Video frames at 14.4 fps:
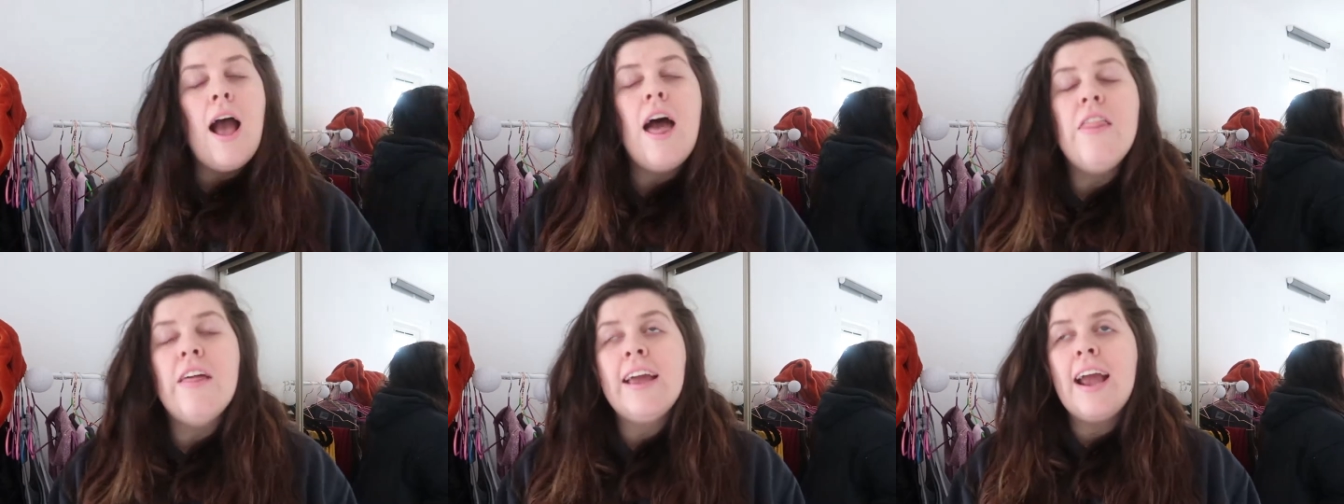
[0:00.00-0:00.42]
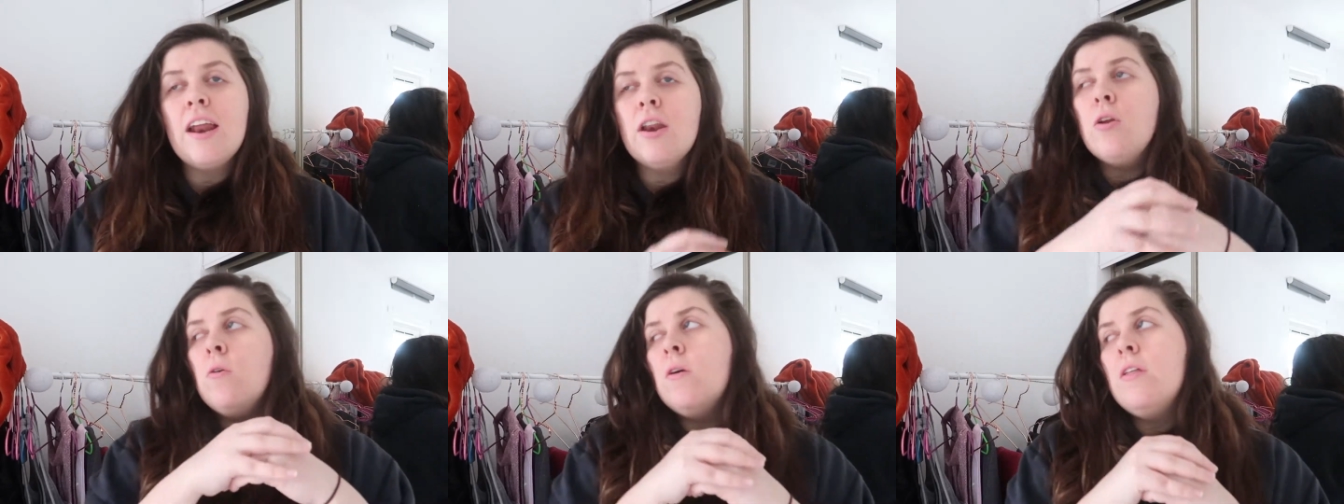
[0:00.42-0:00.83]
I think I
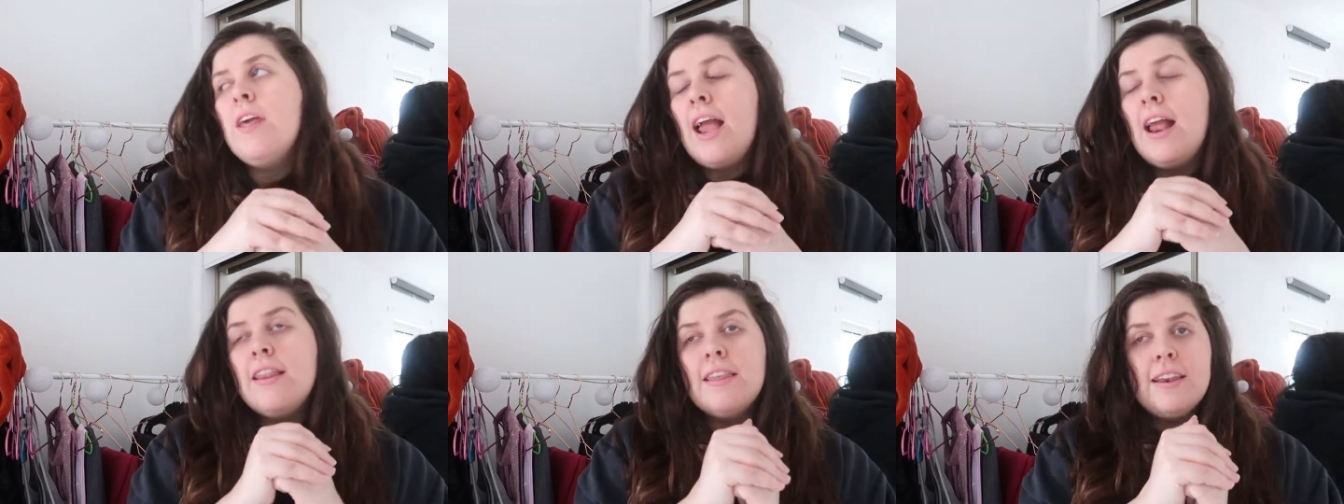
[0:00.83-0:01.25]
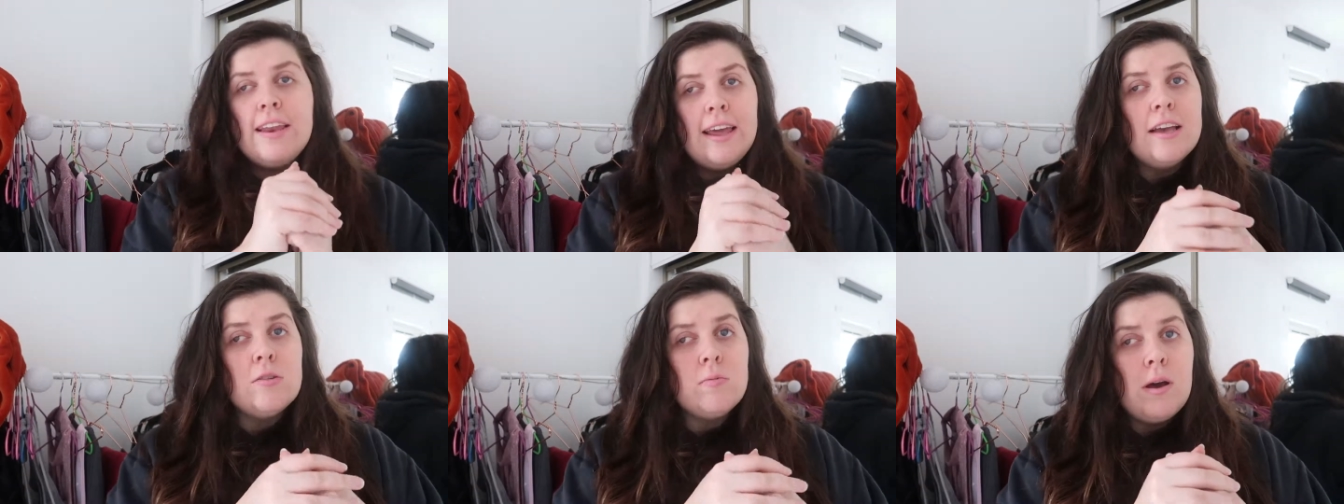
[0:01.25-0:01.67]
know at the end of the
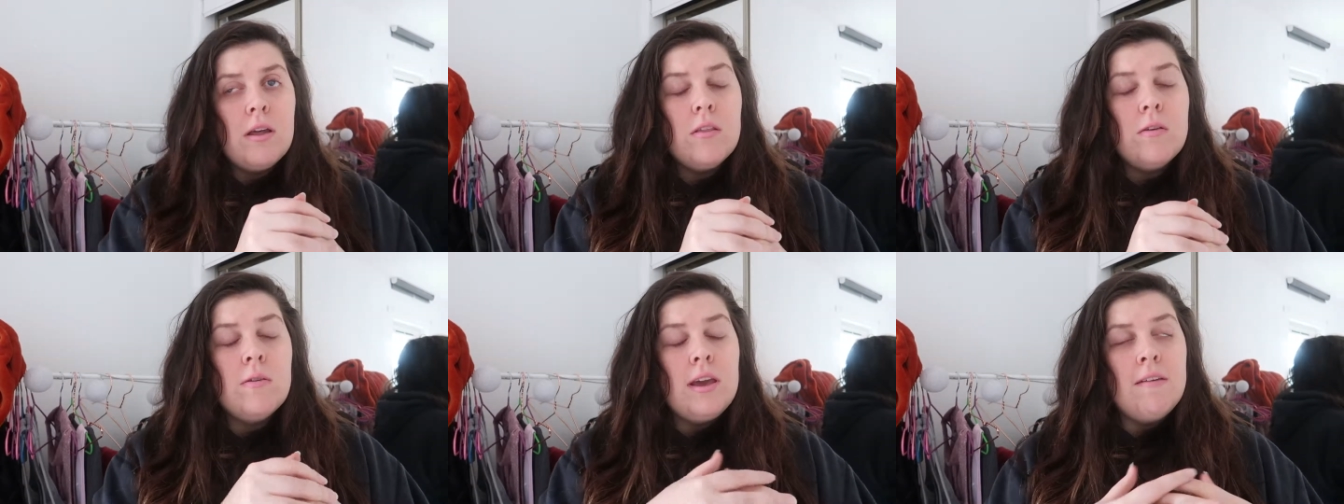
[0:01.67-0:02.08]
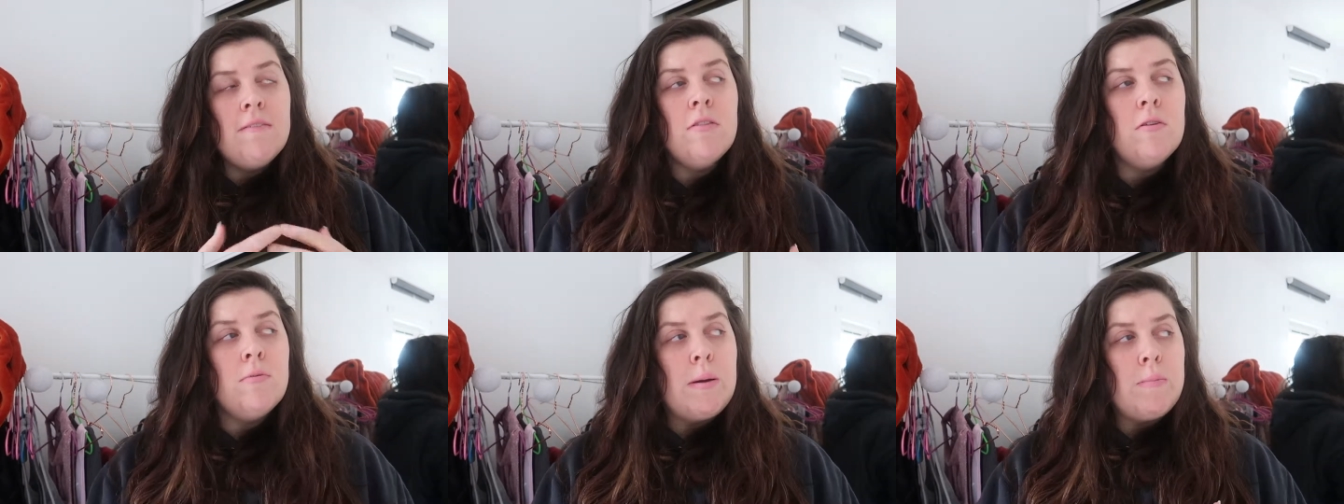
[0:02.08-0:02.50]
day as well though,
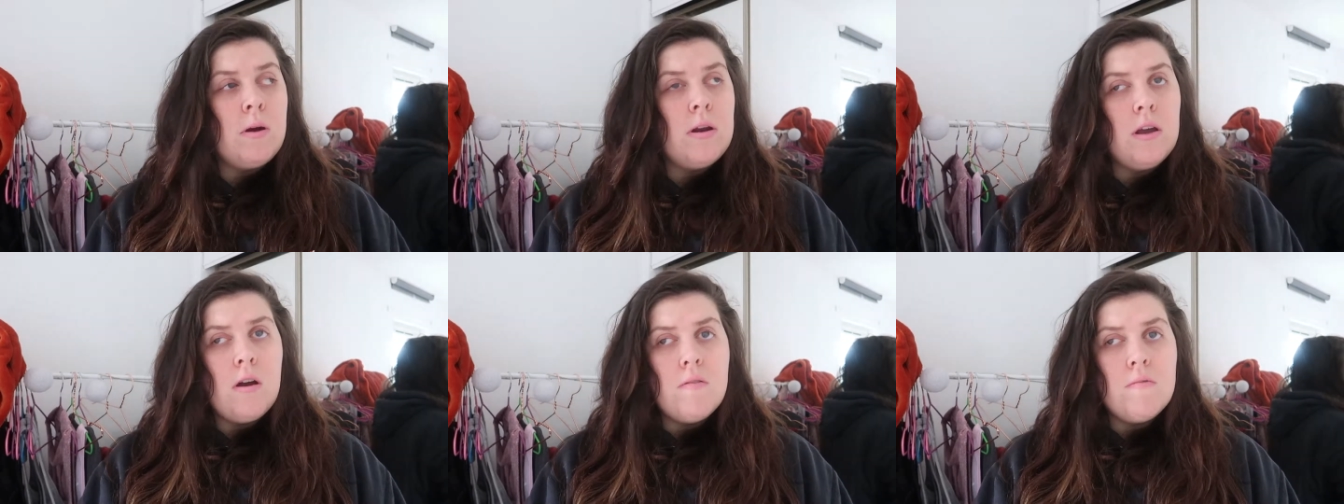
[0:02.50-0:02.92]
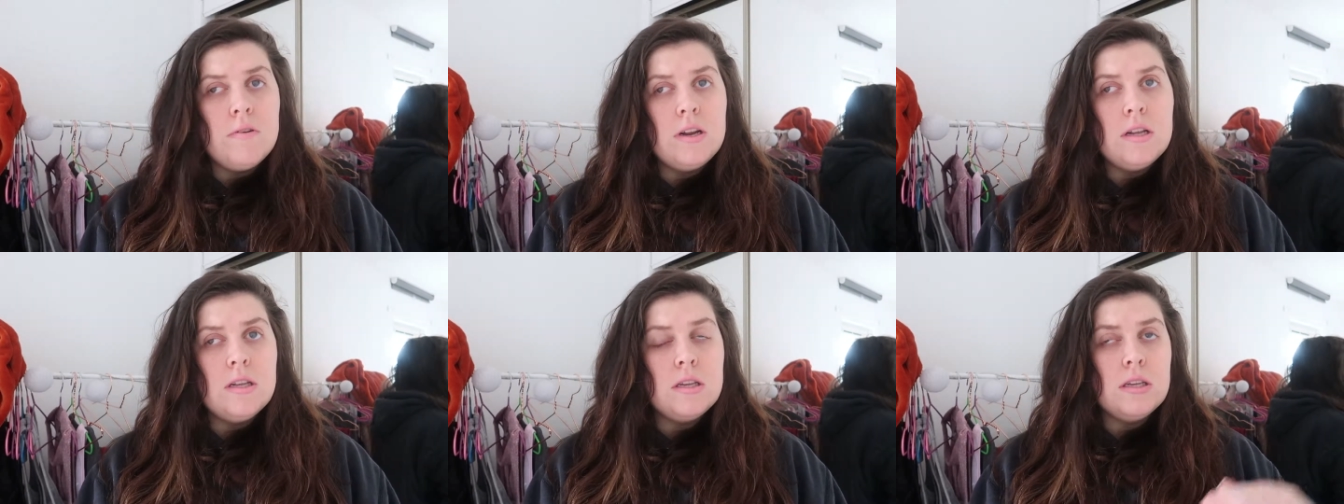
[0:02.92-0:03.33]
even though my body
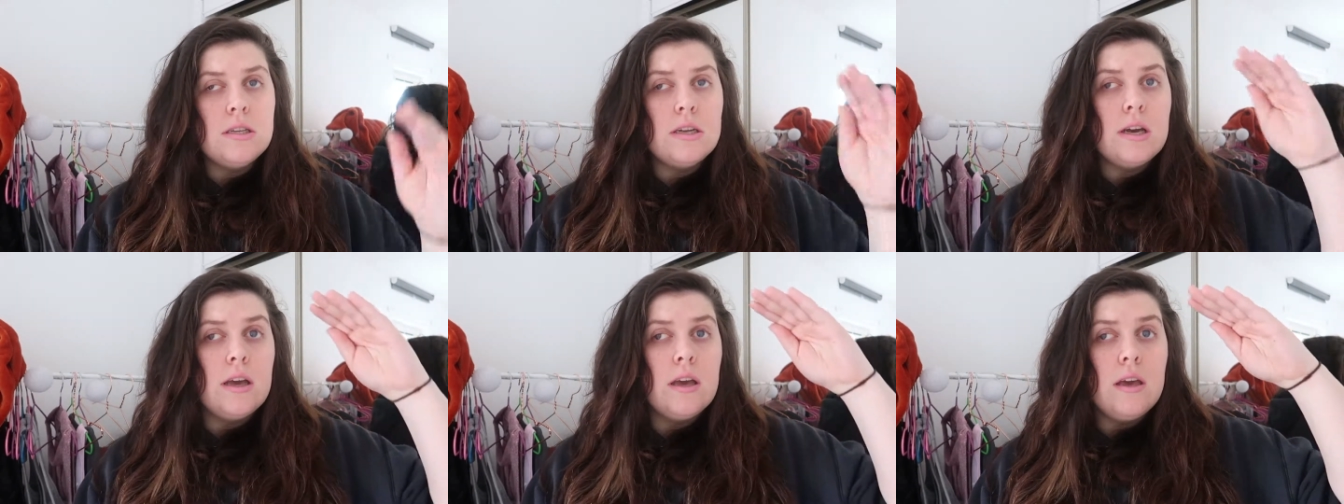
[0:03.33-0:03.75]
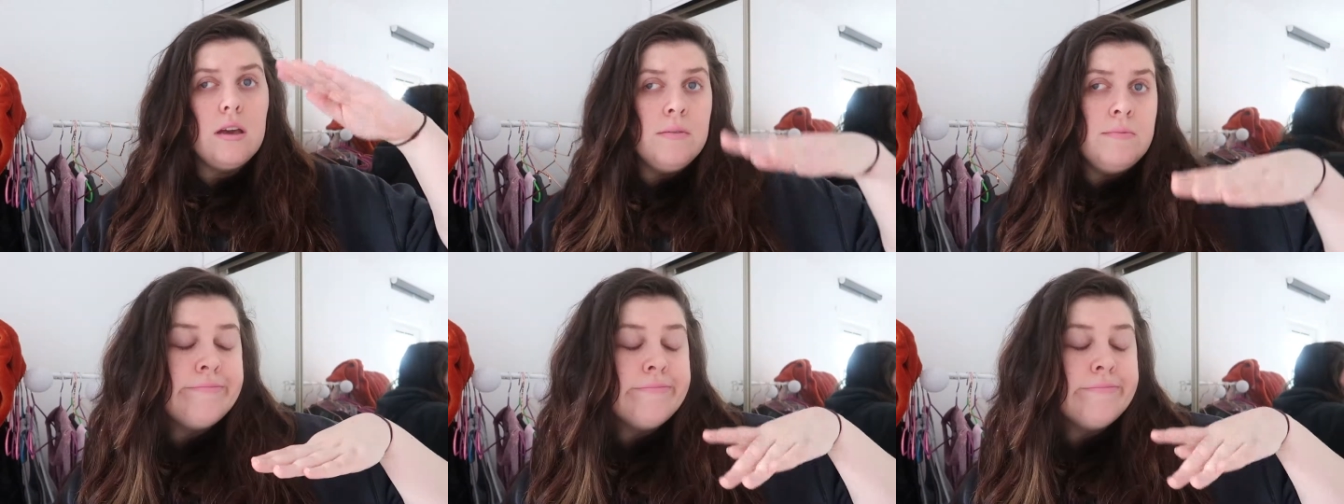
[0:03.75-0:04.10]
confidence is like